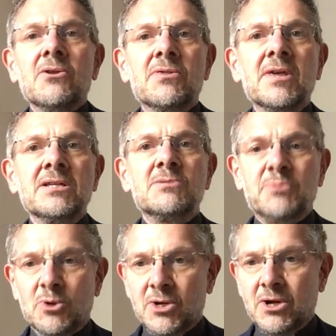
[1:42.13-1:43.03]
This
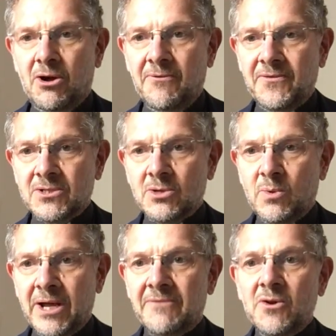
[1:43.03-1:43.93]
book offers a
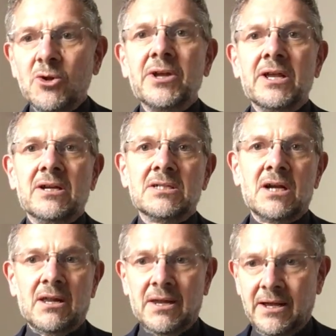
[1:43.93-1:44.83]
way of looking at
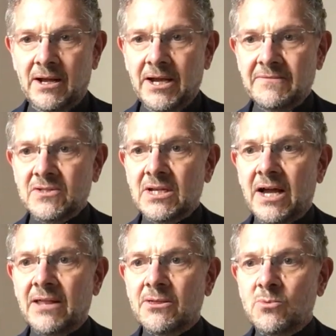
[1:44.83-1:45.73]
our lives
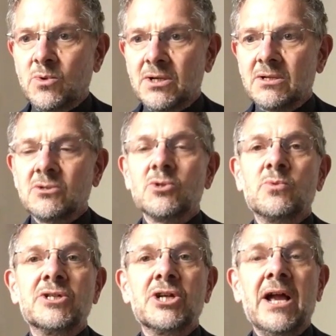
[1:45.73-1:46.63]
and the world
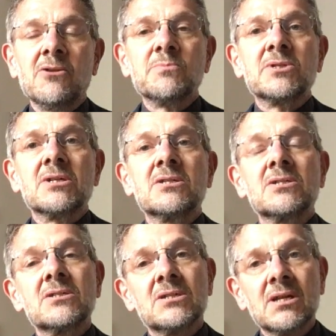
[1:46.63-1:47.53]
which helps
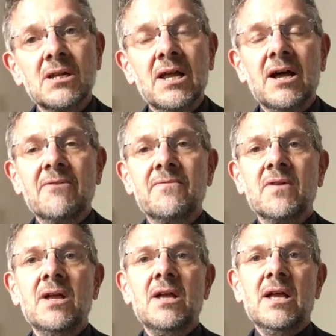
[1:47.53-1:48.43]
us to love
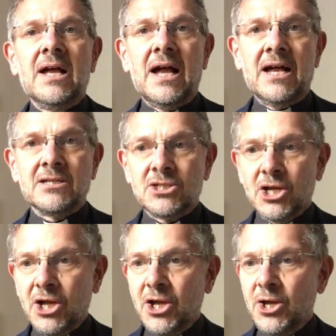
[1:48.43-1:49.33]
and to
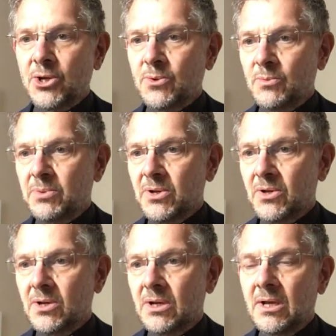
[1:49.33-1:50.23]
hope
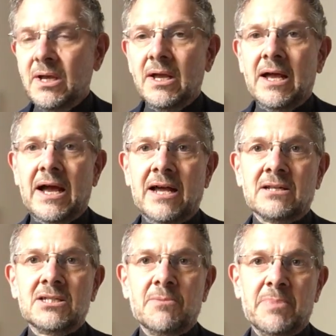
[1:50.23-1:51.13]

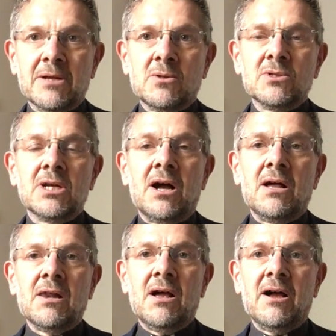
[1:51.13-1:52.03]
and to build
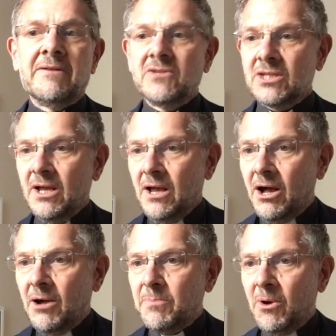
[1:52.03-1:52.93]
our lives
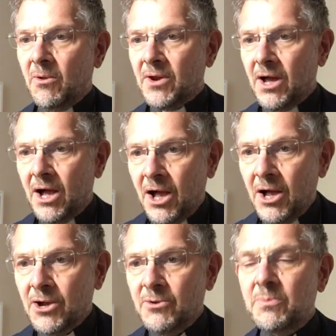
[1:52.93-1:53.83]
upon a
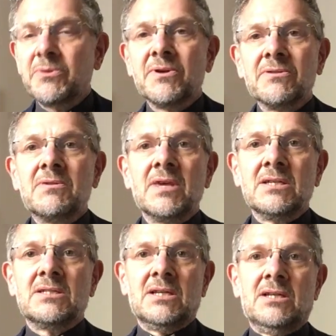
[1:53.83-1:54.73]
hope that
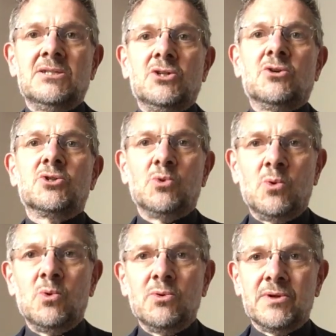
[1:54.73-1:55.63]
this is not
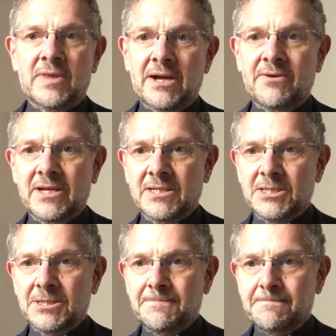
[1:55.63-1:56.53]
all that there
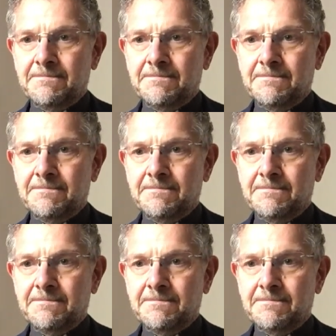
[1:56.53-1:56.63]
is.